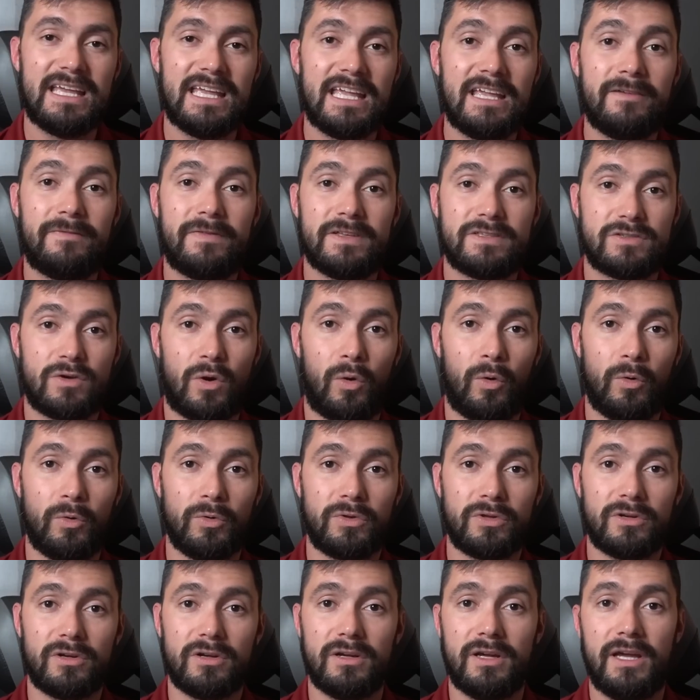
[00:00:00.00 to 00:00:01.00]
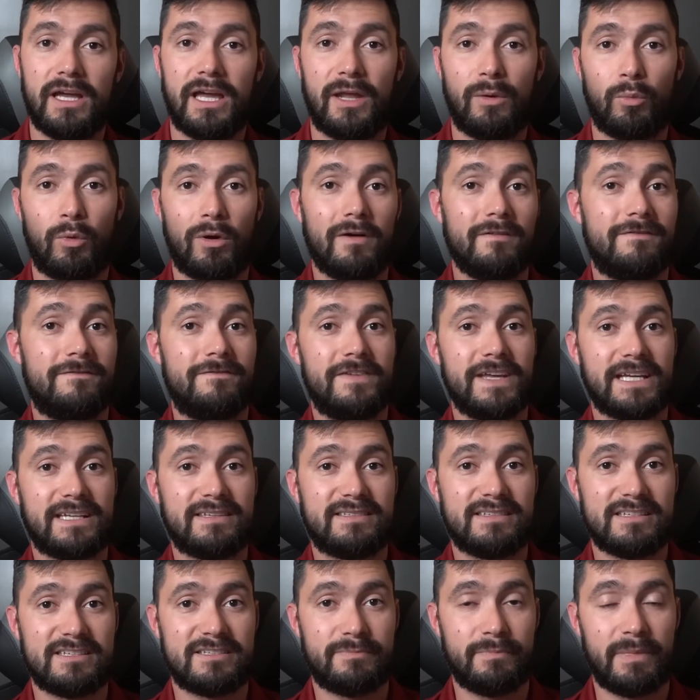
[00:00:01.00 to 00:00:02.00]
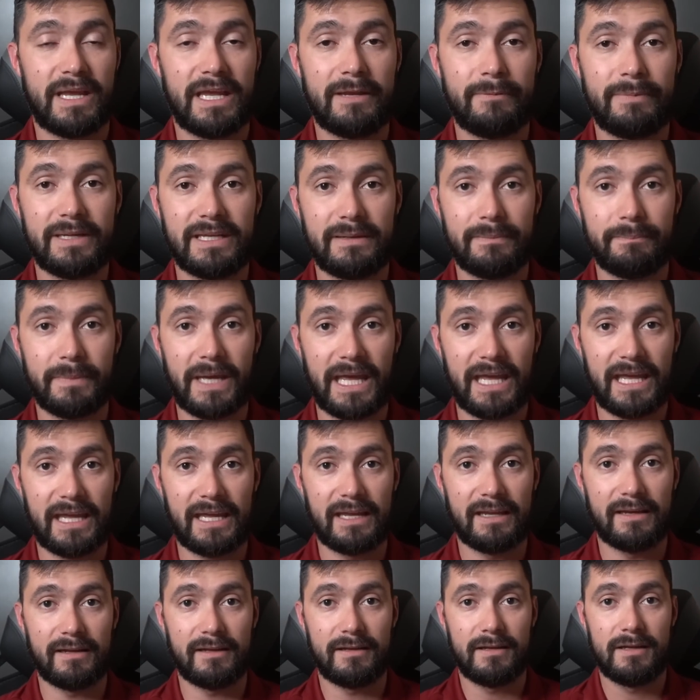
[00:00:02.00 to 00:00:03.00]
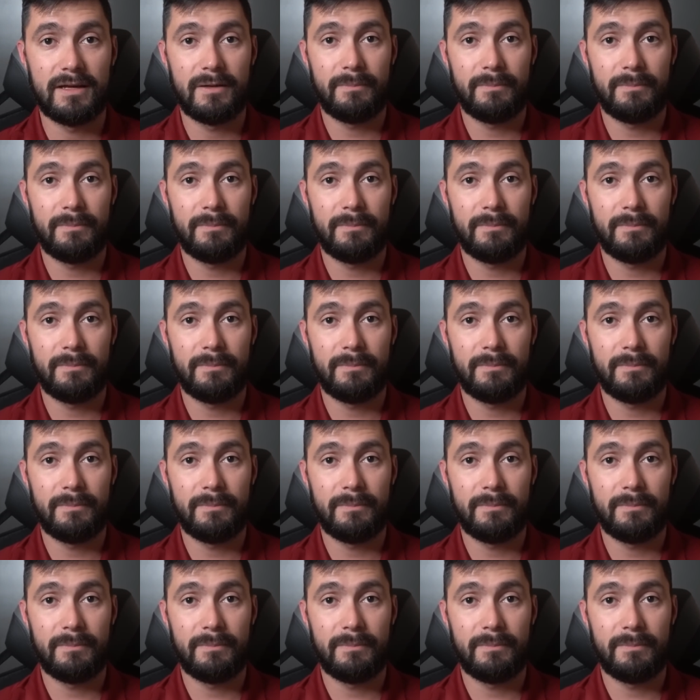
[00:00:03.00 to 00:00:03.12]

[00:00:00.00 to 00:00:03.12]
if it's older and what fixes may be made.